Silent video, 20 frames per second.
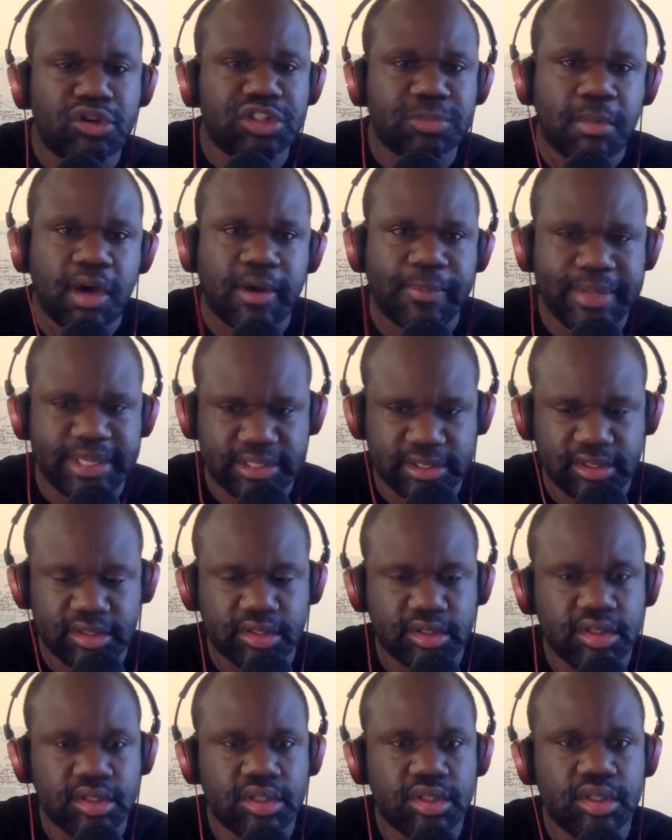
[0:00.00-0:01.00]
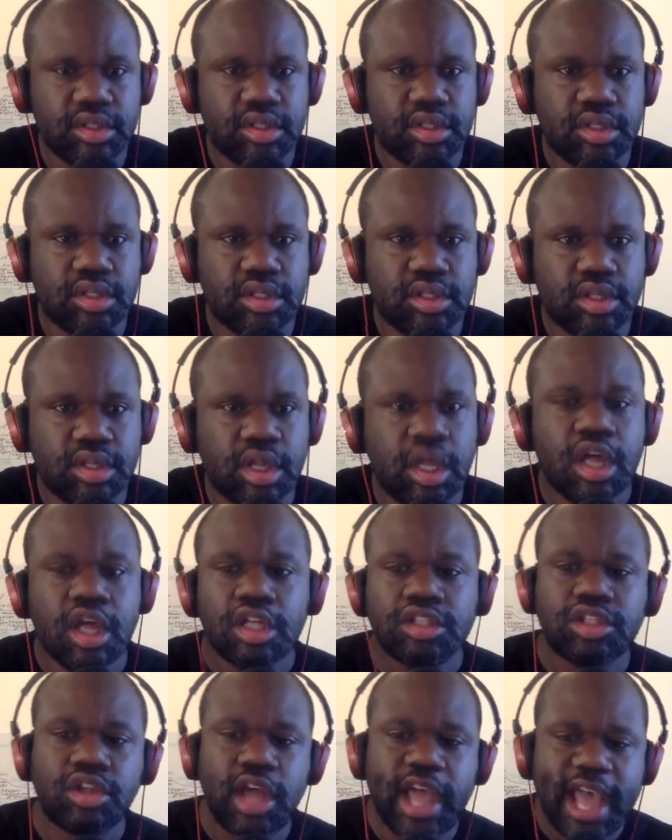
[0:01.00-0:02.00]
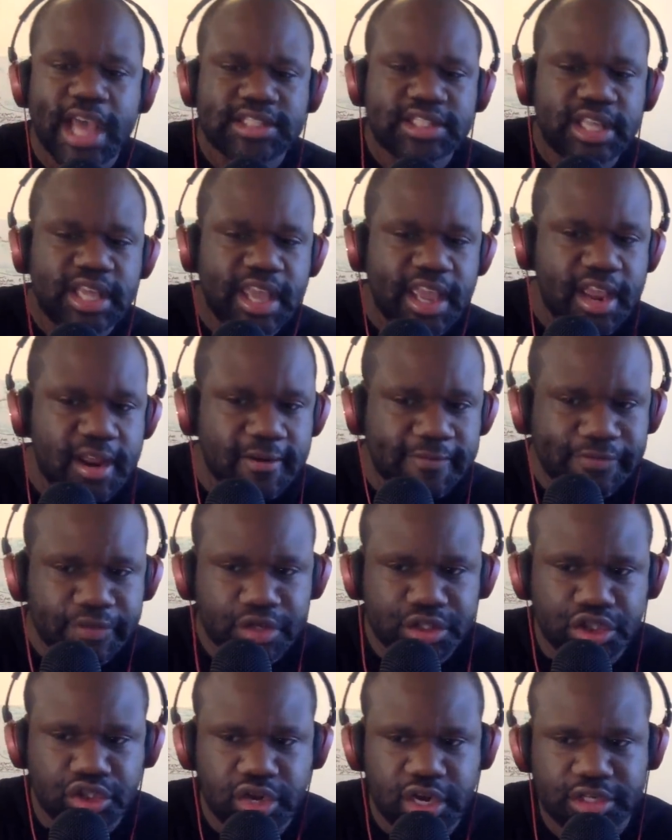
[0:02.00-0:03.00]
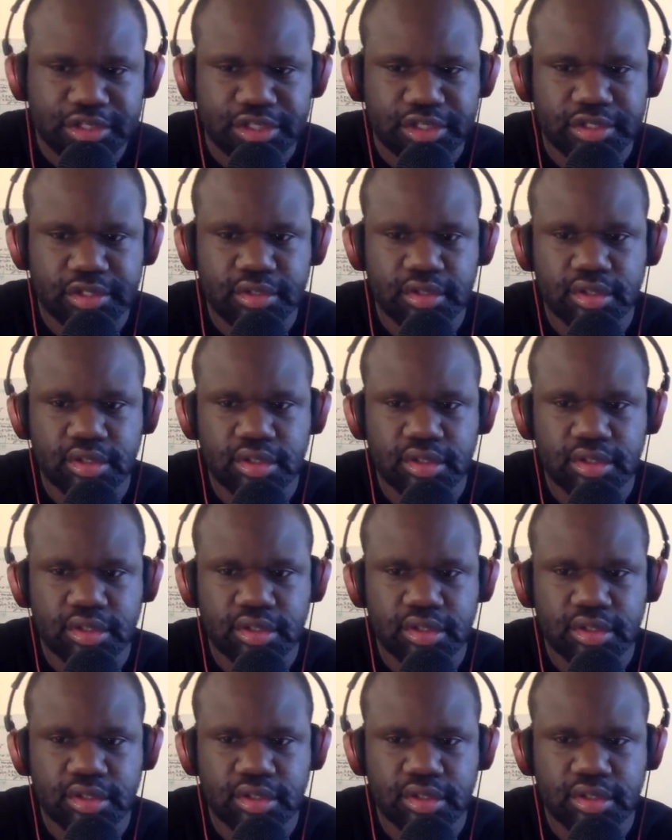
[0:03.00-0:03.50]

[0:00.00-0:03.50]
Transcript: do small business. So as the infrastructure